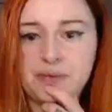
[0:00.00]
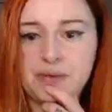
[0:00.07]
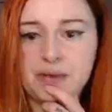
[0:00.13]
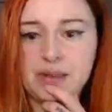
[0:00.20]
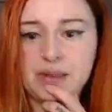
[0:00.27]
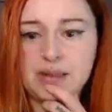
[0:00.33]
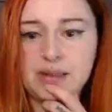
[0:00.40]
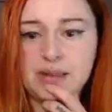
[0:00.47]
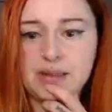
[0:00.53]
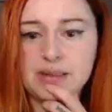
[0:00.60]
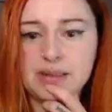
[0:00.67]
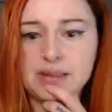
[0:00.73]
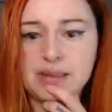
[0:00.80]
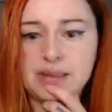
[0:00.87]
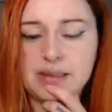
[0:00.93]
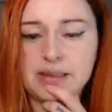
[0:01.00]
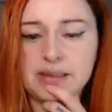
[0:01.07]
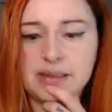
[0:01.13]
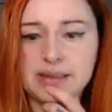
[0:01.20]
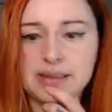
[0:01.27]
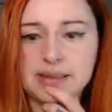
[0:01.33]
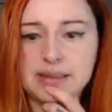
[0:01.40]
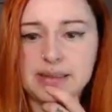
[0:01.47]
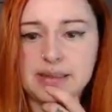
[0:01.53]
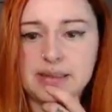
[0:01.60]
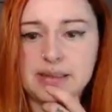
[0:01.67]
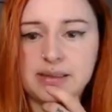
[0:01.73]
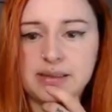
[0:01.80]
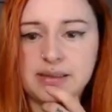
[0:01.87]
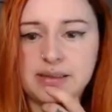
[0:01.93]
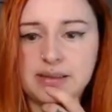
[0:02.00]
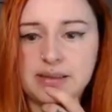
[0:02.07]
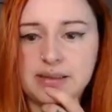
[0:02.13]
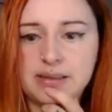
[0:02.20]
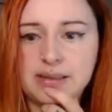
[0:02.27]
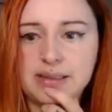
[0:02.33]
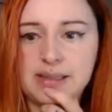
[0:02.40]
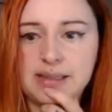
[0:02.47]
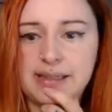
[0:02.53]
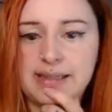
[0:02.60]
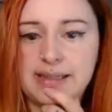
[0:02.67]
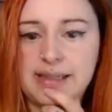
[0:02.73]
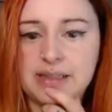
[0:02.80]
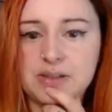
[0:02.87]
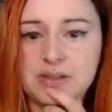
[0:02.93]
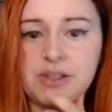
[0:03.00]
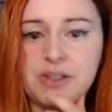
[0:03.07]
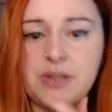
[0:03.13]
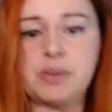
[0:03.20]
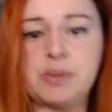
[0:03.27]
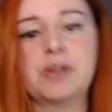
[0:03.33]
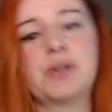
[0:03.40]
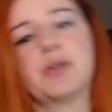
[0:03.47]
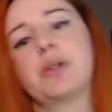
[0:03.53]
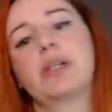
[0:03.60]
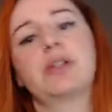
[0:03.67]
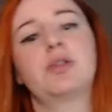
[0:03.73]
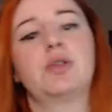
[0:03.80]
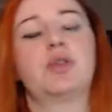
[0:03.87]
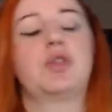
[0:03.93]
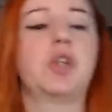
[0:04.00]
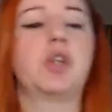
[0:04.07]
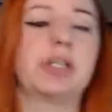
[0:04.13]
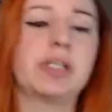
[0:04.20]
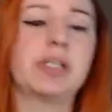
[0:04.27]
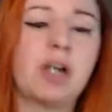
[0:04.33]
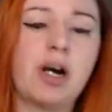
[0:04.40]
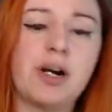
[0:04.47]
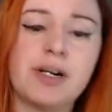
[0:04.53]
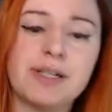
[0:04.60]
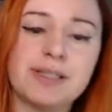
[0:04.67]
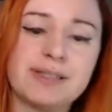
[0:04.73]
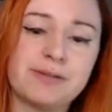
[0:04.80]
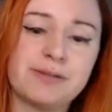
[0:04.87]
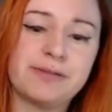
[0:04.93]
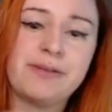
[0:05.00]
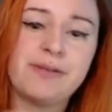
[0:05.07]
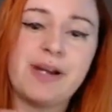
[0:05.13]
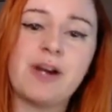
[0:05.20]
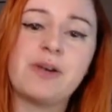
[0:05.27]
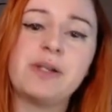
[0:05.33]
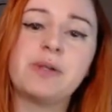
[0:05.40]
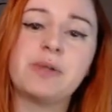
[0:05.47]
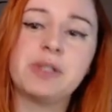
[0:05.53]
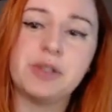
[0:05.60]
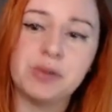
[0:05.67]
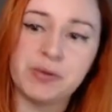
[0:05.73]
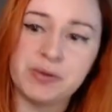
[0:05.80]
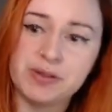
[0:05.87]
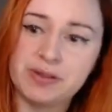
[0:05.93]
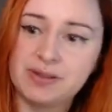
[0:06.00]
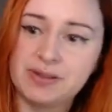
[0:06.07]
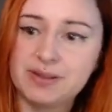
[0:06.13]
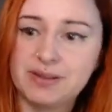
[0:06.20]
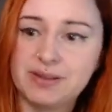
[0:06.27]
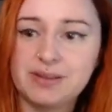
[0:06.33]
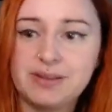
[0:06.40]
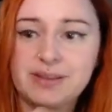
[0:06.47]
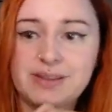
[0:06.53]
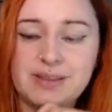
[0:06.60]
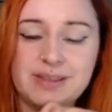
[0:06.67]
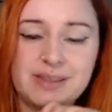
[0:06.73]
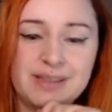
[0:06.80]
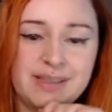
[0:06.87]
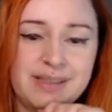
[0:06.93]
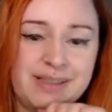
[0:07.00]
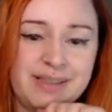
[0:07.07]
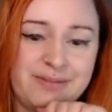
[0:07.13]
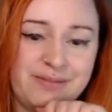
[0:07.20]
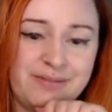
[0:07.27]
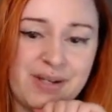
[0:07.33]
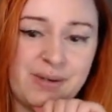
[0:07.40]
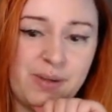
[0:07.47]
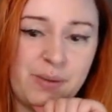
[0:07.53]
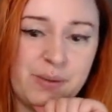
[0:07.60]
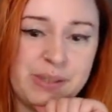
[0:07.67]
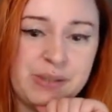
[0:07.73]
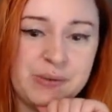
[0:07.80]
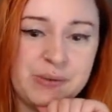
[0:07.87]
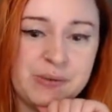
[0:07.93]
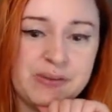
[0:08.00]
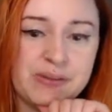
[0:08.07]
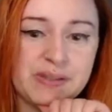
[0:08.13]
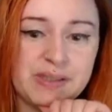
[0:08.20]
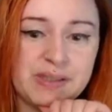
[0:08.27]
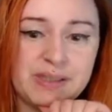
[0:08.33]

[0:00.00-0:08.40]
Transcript: This and this. And next turn we are going to draw the cards. Very reduced. Very reduced.